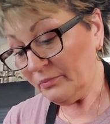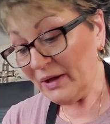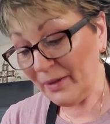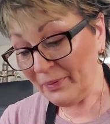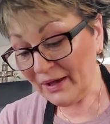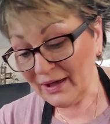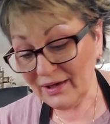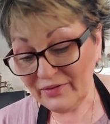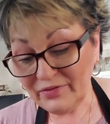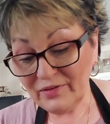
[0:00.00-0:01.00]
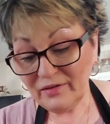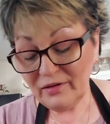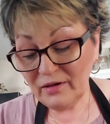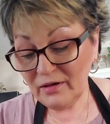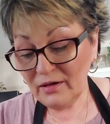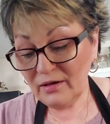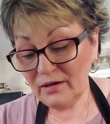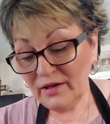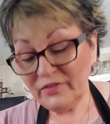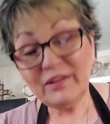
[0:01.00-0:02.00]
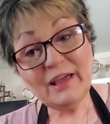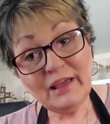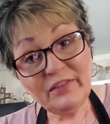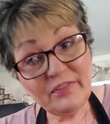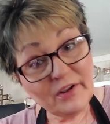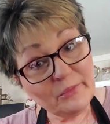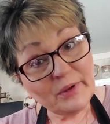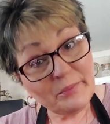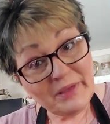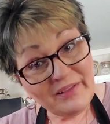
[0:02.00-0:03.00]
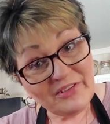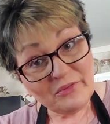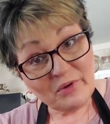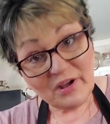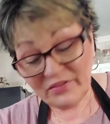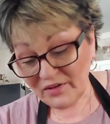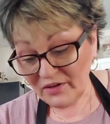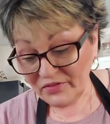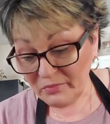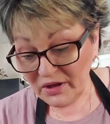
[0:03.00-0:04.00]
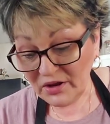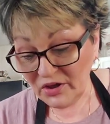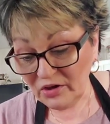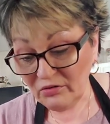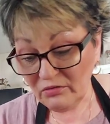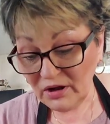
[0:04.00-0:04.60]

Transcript: Popeyes is taking their red beans and rice off the menu.